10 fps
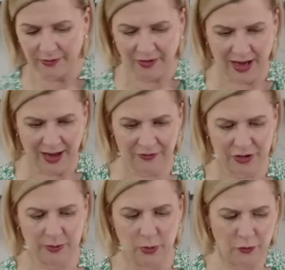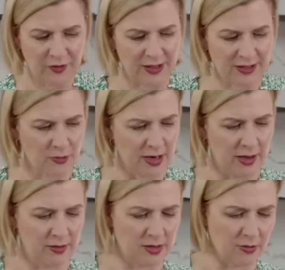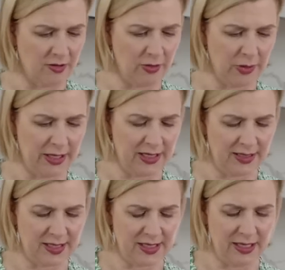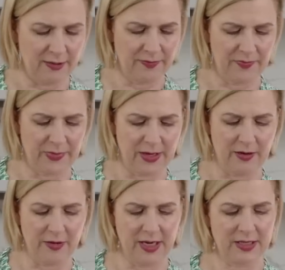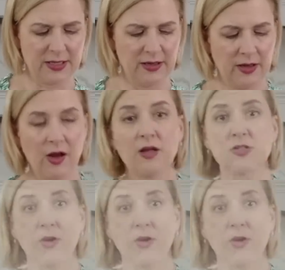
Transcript: if I have to move things around so everybody can see. All right. So